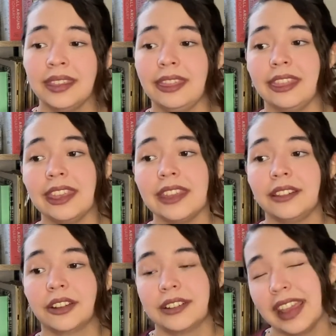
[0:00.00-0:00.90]
The
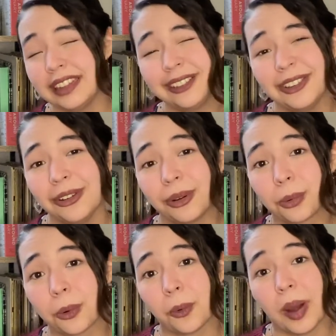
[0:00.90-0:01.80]
D'Artagnan toque
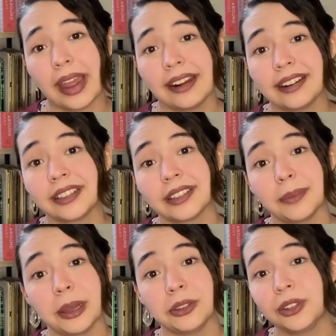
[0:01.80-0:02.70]
requires
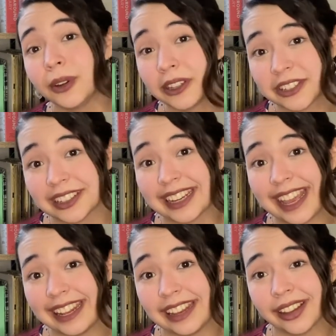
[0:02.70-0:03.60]
about
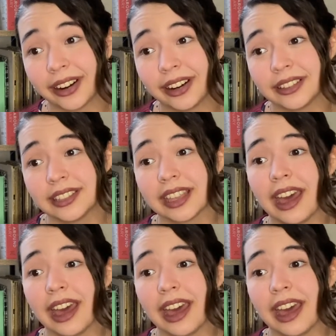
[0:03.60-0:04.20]
280 yards